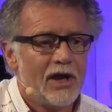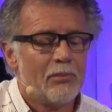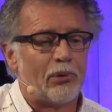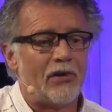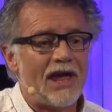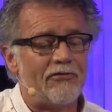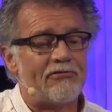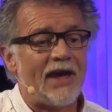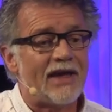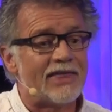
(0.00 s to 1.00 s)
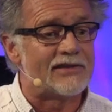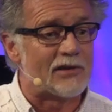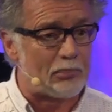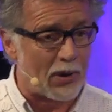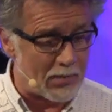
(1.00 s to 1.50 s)
Pray, faith
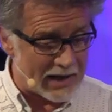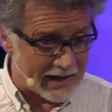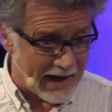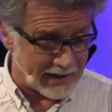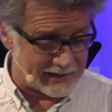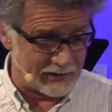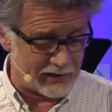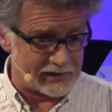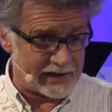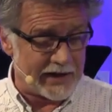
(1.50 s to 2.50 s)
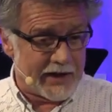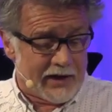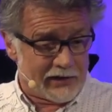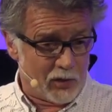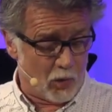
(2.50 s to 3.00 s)
public activity
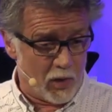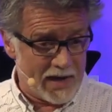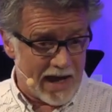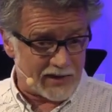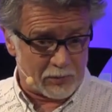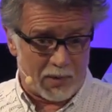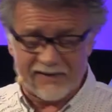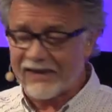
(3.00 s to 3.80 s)
that we express.